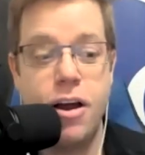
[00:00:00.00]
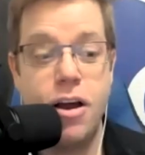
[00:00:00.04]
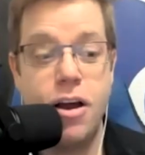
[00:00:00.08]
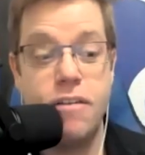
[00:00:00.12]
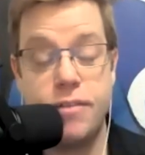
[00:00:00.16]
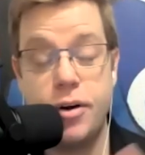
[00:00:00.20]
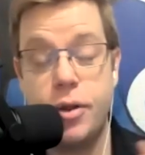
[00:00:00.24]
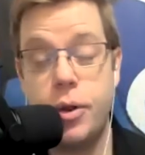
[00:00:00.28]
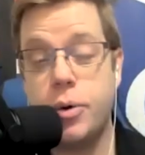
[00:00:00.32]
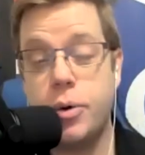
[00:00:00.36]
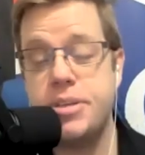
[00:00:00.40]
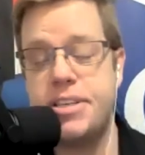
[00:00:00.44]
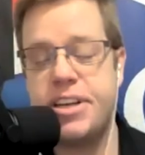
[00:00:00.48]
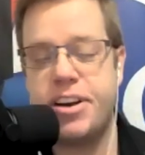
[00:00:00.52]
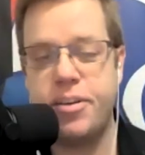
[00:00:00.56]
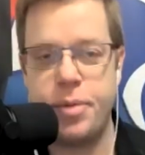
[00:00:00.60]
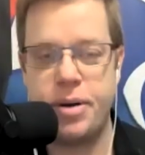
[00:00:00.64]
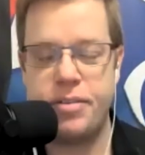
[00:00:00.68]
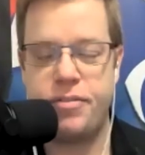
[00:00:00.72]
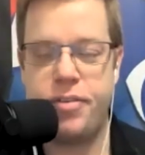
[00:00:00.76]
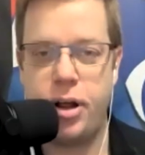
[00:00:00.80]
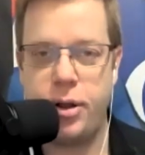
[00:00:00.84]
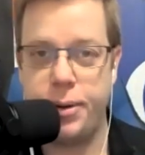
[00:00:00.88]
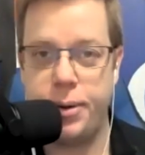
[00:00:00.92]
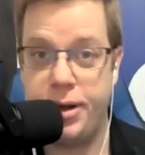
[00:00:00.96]
For those that have been
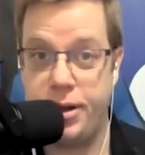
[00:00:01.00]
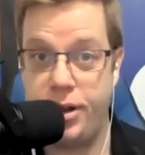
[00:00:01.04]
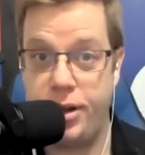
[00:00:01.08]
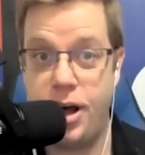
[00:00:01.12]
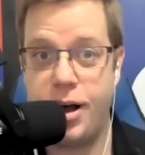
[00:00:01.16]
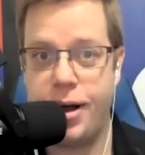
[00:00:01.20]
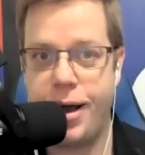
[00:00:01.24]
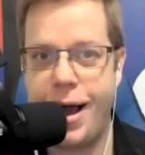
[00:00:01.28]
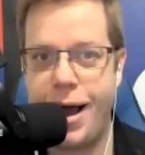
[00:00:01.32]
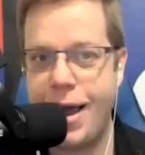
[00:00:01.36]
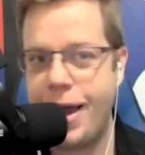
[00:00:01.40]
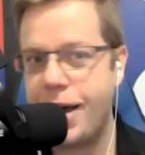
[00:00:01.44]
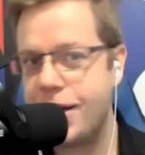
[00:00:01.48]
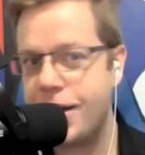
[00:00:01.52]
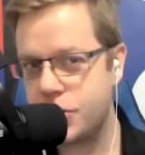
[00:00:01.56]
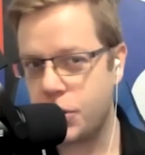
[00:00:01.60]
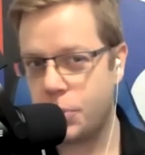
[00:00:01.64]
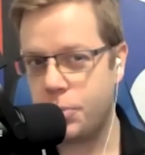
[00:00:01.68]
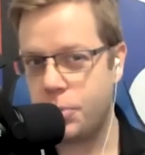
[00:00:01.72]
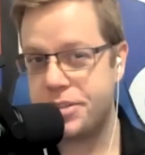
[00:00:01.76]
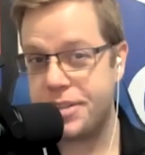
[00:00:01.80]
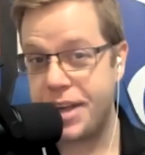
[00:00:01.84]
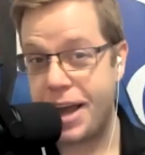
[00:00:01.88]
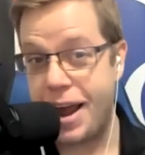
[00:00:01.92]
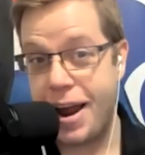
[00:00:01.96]
following along, I ask
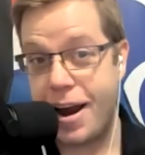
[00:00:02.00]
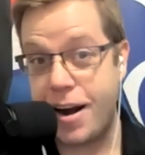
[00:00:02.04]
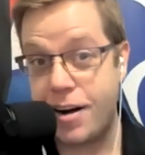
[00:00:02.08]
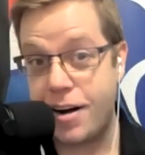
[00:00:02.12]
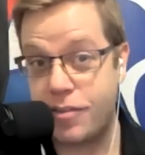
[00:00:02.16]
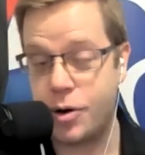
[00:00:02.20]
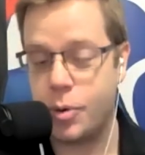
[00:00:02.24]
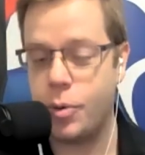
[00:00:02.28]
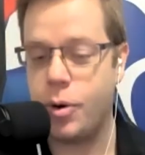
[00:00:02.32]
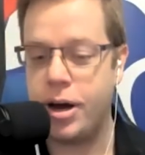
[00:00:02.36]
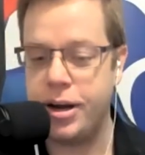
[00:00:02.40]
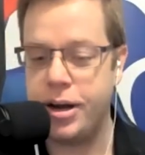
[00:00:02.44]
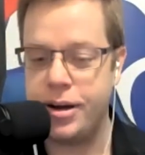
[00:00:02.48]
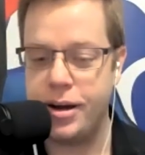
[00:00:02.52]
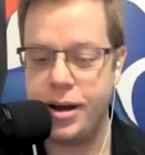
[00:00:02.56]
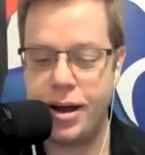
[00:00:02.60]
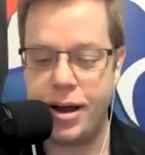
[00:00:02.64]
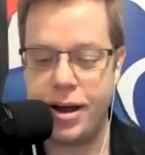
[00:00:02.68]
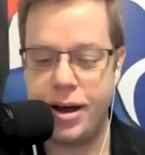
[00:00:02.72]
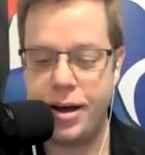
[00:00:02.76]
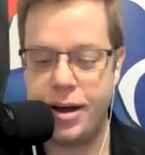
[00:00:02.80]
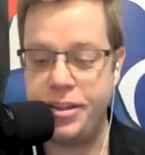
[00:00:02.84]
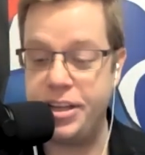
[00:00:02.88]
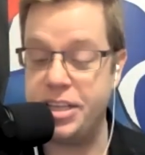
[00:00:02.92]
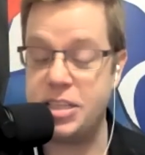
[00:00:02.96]
almost everyone
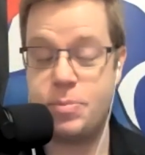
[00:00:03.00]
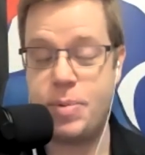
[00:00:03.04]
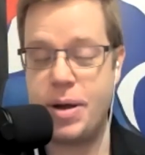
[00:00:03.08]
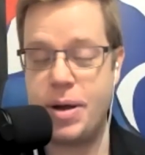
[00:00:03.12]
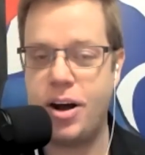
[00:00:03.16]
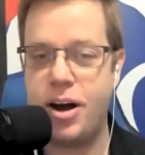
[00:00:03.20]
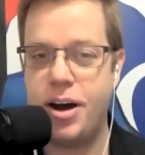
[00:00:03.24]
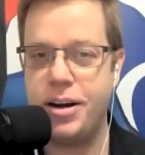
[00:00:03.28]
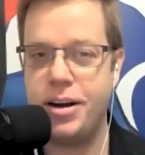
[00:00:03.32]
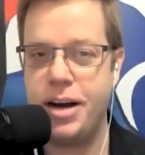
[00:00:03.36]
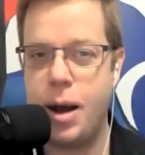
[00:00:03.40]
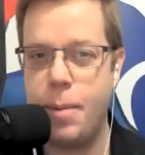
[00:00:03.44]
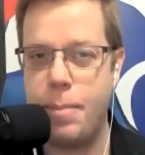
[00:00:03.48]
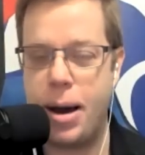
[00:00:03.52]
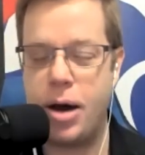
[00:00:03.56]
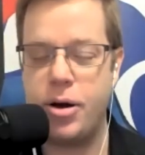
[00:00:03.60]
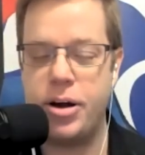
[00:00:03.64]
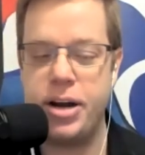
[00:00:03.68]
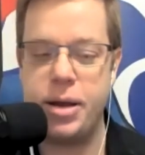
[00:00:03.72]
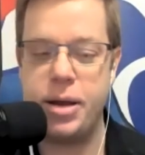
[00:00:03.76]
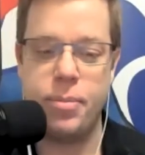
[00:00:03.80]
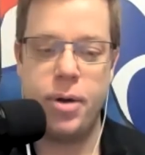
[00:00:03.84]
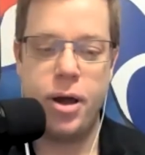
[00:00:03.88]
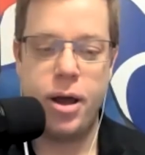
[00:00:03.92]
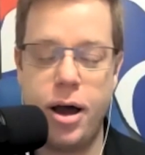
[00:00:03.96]
that's been on about
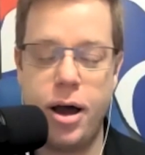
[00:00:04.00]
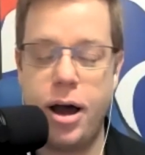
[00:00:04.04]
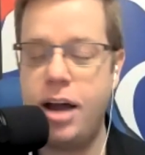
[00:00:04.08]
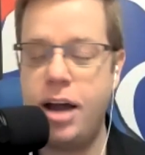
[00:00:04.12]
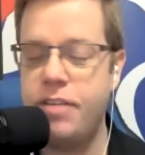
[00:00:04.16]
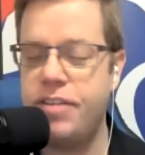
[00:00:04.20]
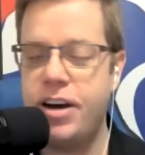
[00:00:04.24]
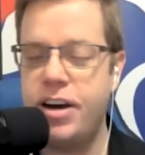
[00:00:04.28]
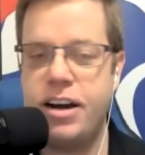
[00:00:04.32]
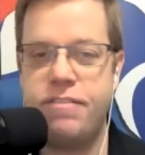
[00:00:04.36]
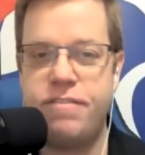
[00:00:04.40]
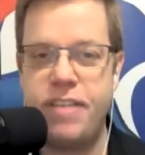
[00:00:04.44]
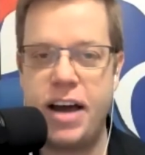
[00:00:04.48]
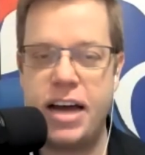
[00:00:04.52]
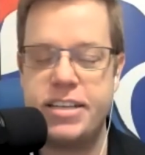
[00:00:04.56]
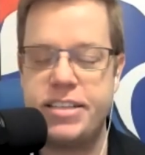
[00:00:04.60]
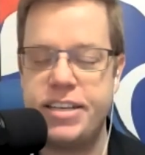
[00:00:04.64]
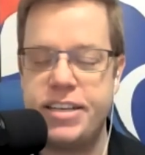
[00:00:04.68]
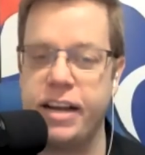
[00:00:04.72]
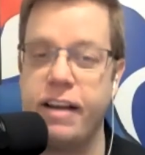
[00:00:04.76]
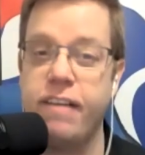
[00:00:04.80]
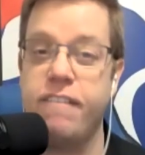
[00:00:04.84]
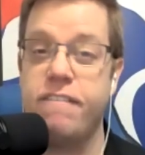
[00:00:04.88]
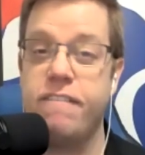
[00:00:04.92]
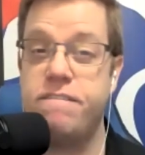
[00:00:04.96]
him. I find it
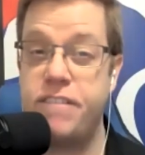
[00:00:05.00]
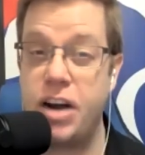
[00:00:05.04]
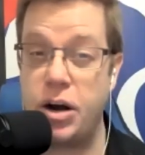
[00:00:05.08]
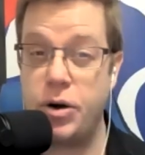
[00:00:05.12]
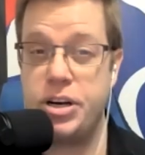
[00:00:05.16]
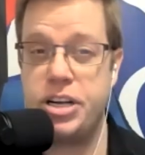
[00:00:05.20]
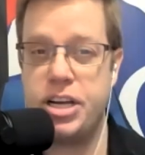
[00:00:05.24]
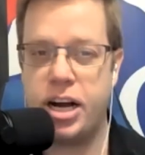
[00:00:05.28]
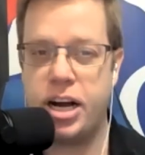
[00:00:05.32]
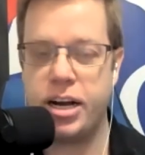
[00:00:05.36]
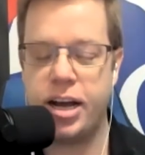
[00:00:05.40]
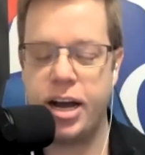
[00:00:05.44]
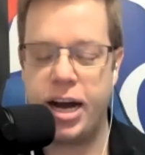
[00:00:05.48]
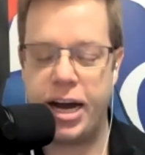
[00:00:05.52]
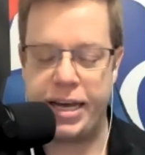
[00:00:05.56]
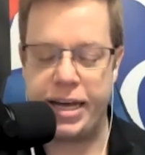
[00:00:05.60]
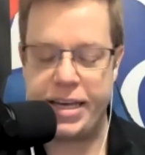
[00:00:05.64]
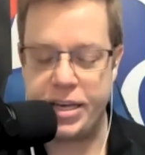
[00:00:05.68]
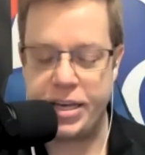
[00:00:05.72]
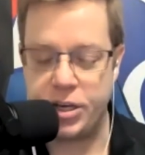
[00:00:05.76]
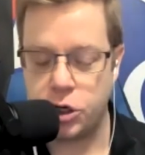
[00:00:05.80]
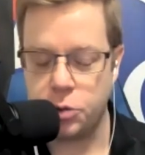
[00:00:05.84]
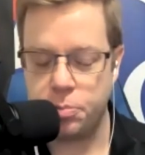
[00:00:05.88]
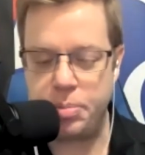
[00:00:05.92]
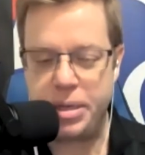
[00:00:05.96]
fascinating. Very young guy.
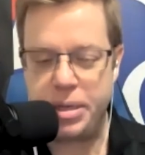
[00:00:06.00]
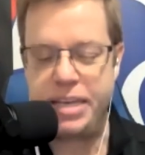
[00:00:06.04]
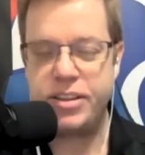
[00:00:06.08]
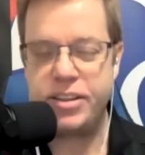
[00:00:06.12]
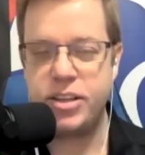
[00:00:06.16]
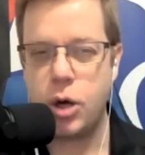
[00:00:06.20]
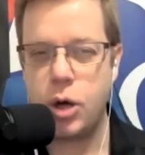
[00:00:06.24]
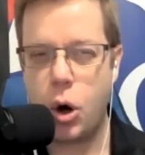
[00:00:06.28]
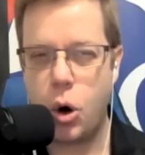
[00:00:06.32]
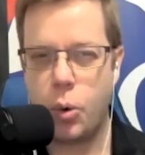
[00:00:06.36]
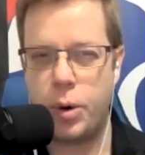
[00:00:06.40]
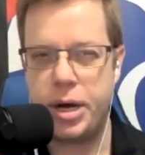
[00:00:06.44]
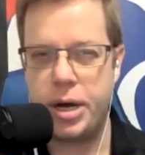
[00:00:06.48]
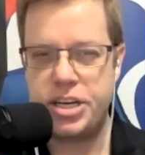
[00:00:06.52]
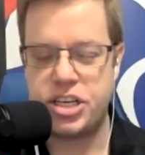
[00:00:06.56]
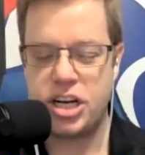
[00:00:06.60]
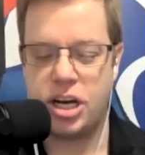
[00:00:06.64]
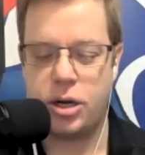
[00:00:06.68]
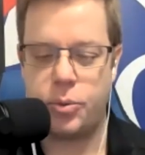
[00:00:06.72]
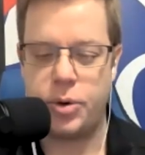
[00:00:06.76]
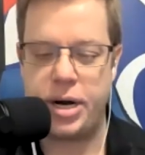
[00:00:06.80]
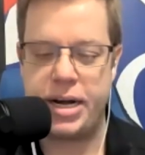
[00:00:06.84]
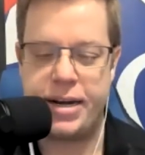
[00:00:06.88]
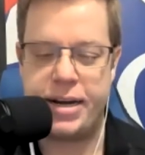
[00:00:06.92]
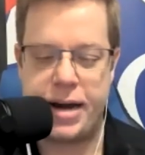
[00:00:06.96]
He could be in the
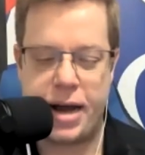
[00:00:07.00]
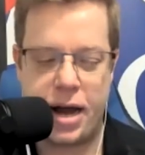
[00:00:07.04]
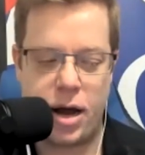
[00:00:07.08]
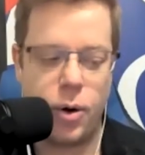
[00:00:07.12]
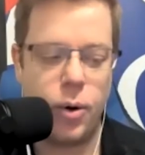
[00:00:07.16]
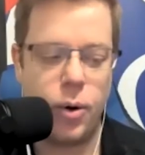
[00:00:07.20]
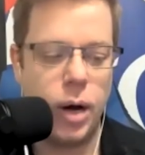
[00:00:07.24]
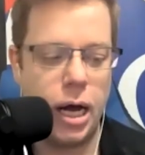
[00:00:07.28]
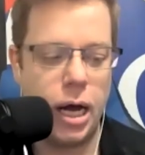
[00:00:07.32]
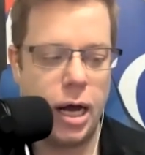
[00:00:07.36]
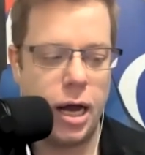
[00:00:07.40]
OHL right now.